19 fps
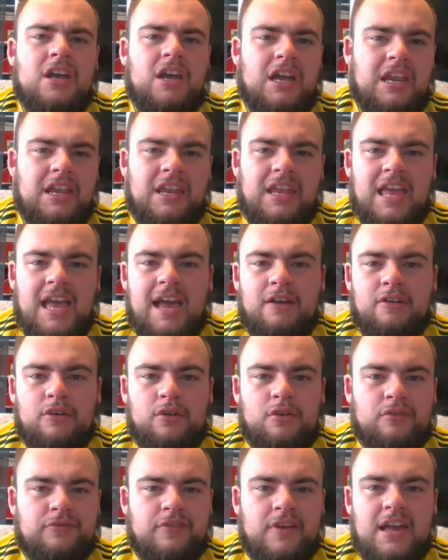And in the
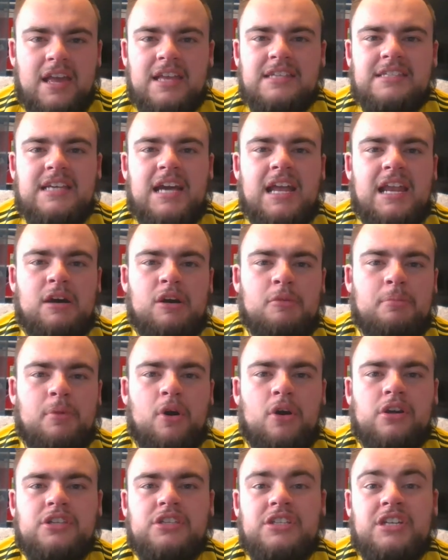aerial threat, inside our
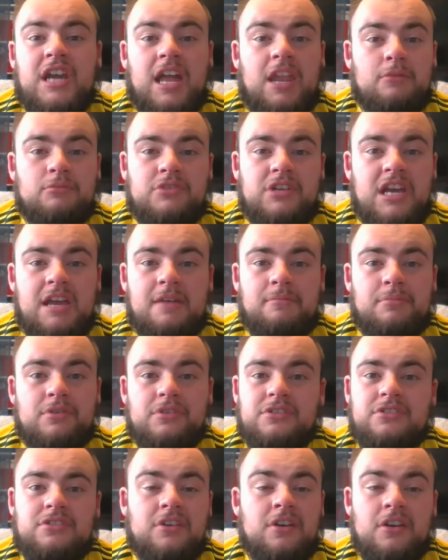box, Callum
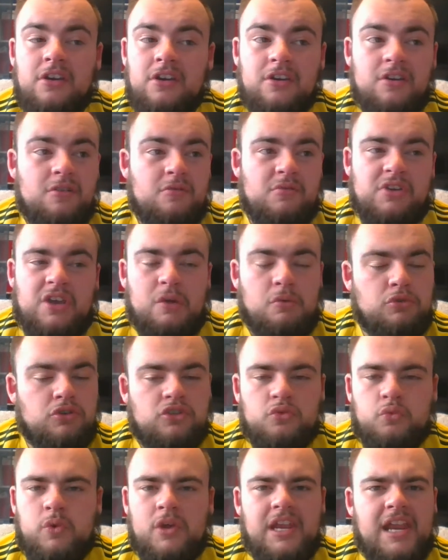Chambers, he was
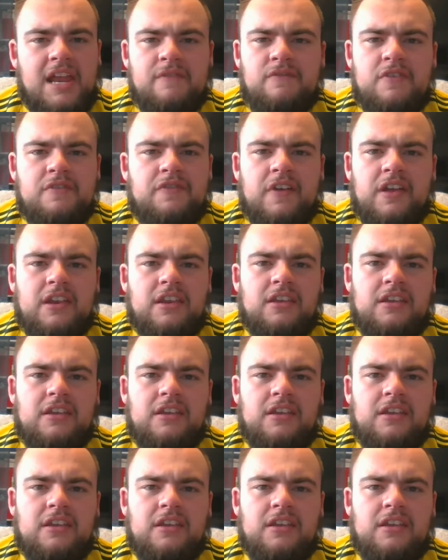just winning everything.